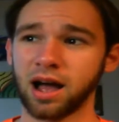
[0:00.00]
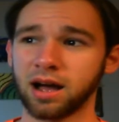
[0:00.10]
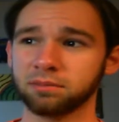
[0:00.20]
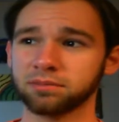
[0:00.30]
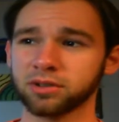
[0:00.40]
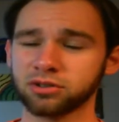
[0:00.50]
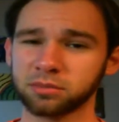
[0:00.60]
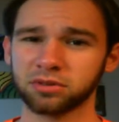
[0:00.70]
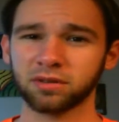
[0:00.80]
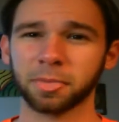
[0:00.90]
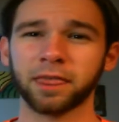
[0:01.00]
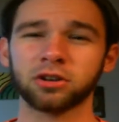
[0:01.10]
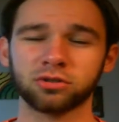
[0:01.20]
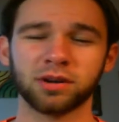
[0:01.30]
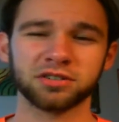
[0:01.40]
Um, streams,
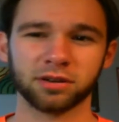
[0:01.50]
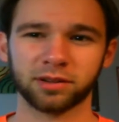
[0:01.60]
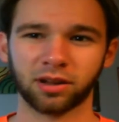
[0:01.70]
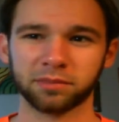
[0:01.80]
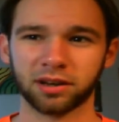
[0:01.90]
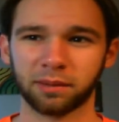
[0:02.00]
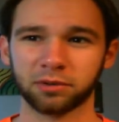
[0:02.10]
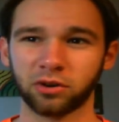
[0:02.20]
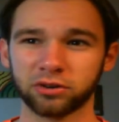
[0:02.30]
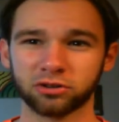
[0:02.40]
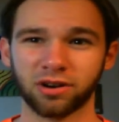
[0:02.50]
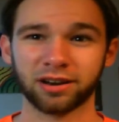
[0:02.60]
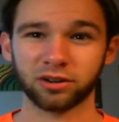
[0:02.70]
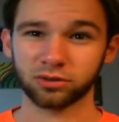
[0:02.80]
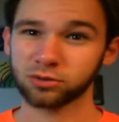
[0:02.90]
Twitch is going to be something I'm going to try
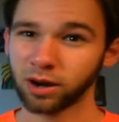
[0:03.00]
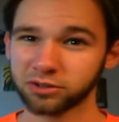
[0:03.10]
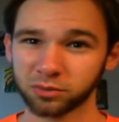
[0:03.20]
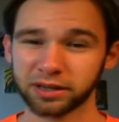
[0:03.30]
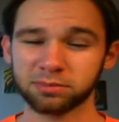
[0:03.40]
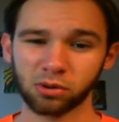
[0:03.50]
to do twice a week,